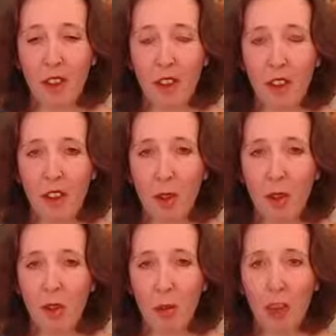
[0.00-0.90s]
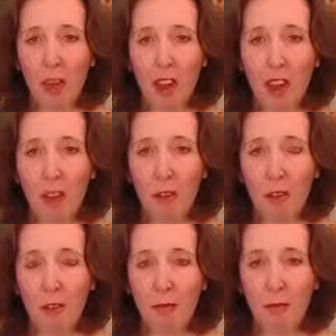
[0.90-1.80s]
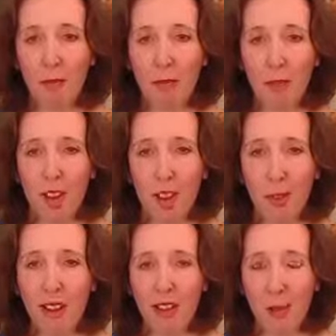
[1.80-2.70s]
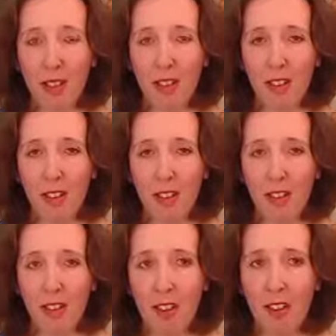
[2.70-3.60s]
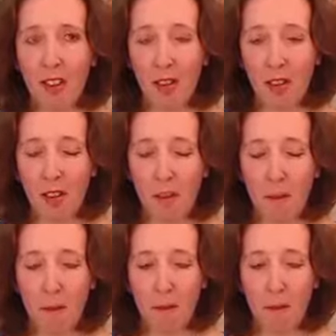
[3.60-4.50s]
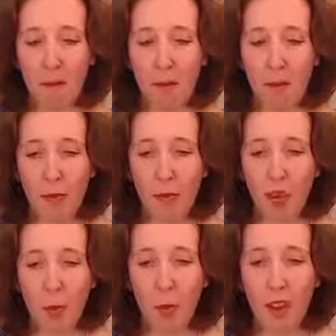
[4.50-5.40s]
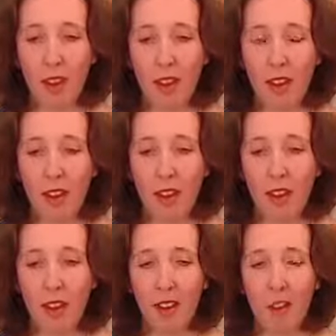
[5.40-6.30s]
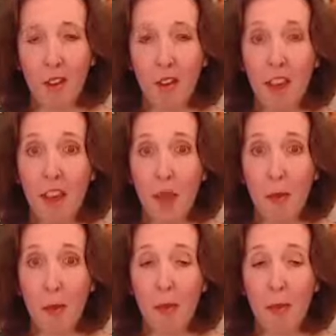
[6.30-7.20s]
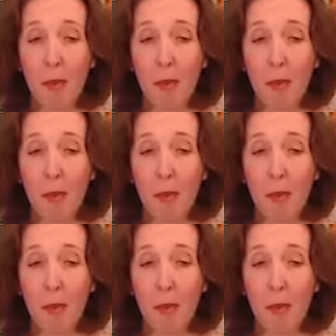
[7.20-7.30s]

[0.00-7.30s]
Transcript: I think we're so scared of the empty spaces and the silence that we fill them up.